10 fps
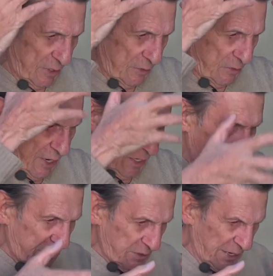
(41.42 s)
got their
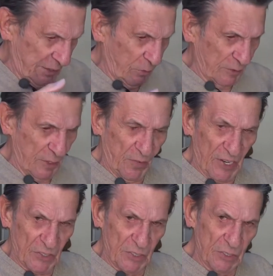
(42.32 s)
talit down over their
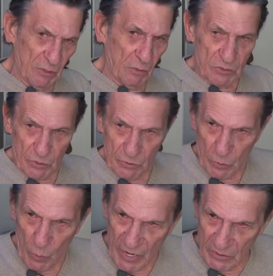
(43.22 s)
faces, or
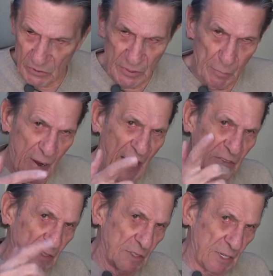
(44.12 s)
turned away, turned their
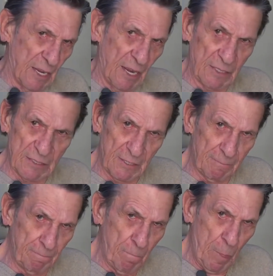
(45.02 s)
back to these guys.
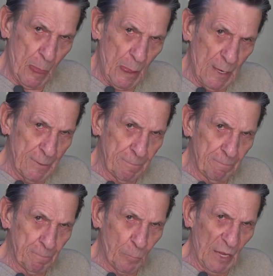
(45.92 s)

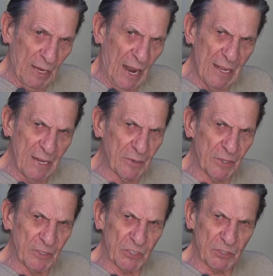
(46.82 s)
And I hear
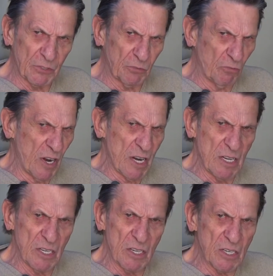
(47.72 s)
this
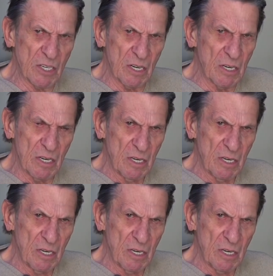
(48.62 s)
strange